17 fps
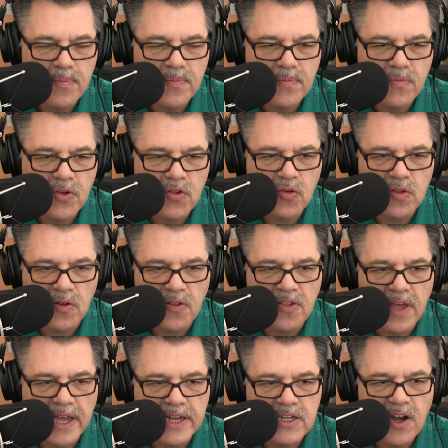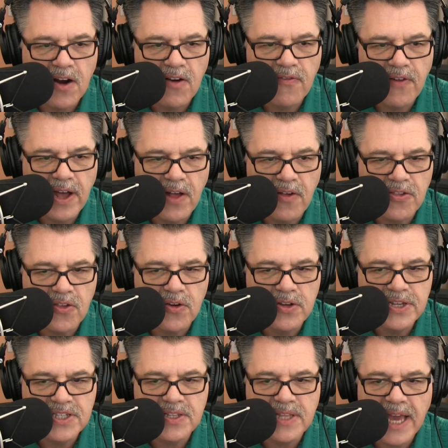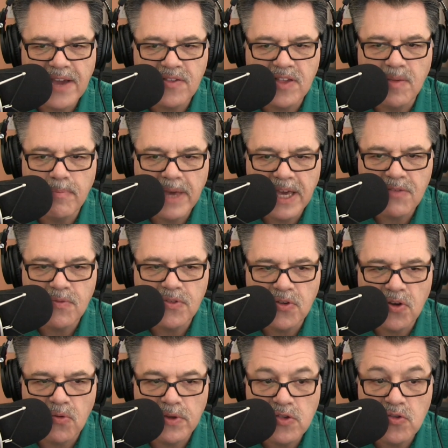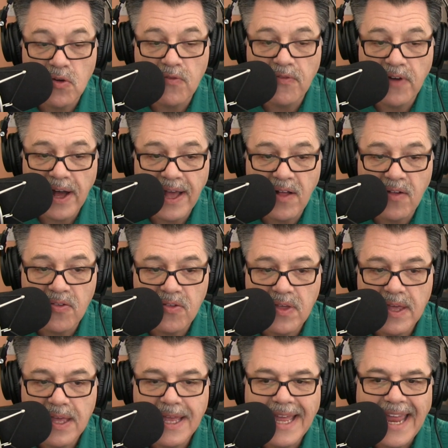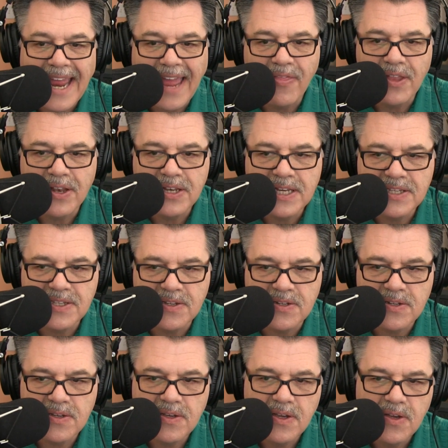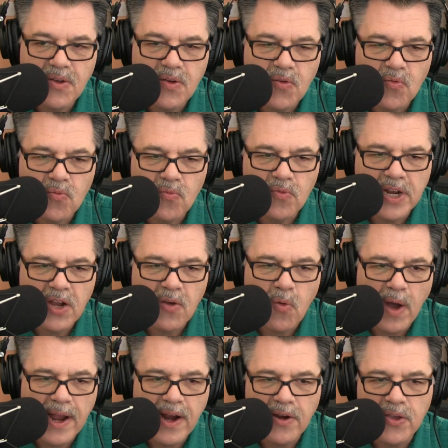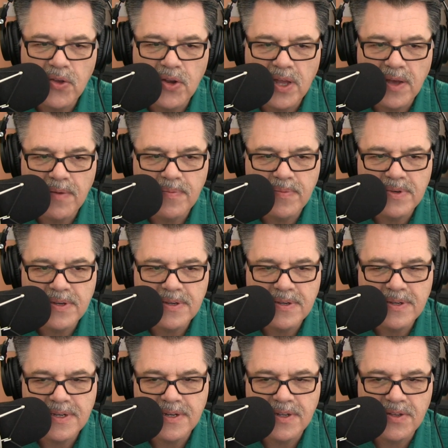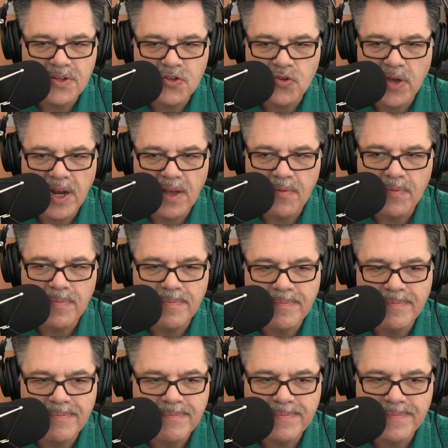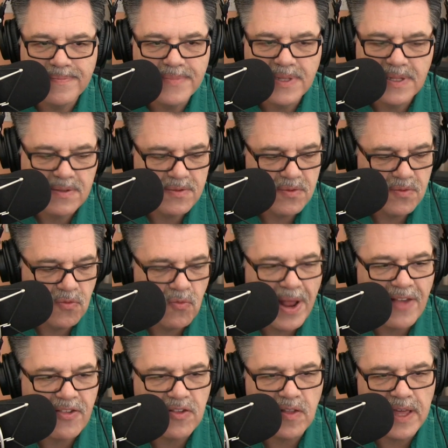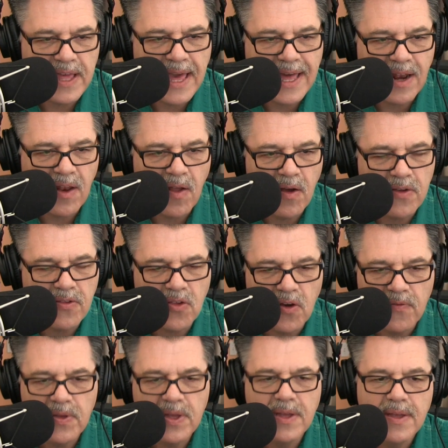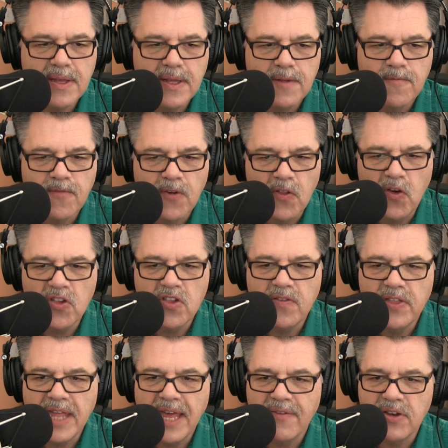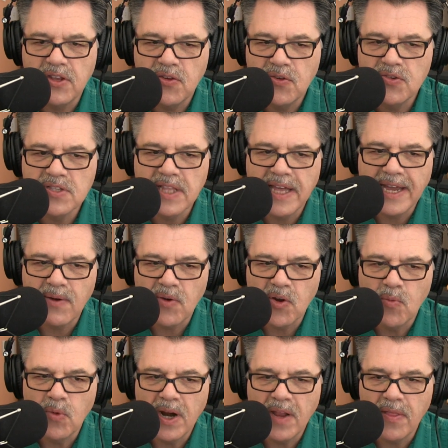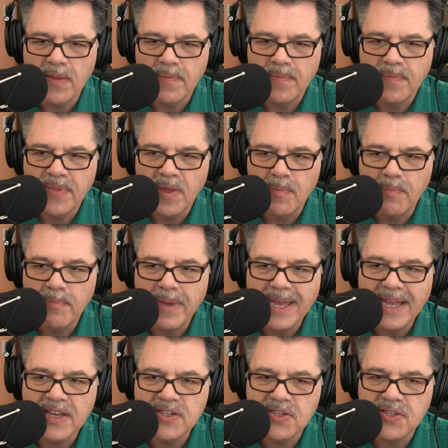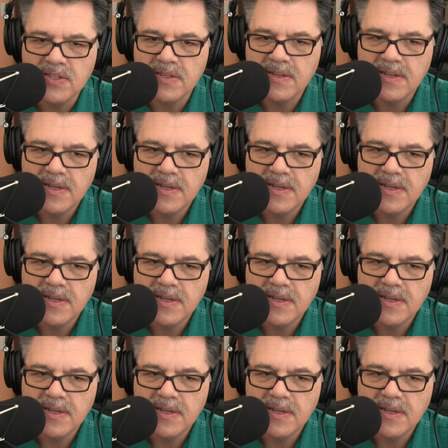which are little sidecar files. So it doesn't actually mess with your original files, and then doesn't require you to try to wrestle a catalog. So for those of you that haven't used Lightroom, one of the biggest,